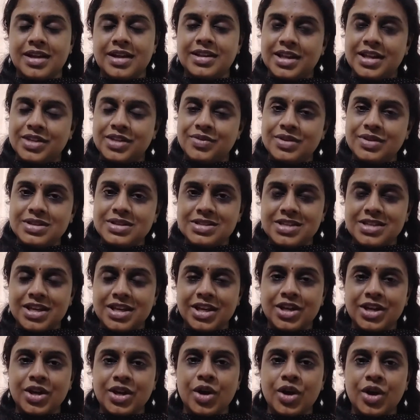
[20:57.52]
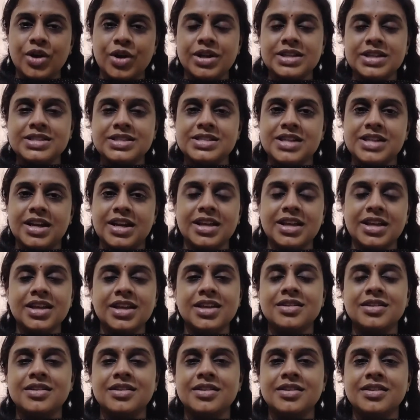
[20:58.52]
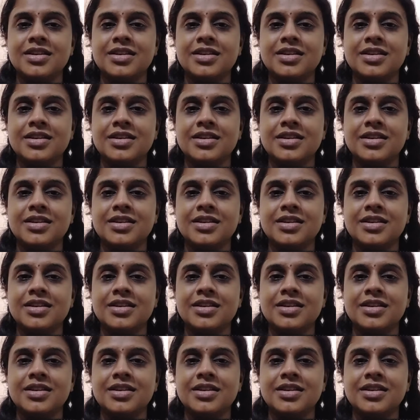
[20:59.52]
And the other one, synchronic study,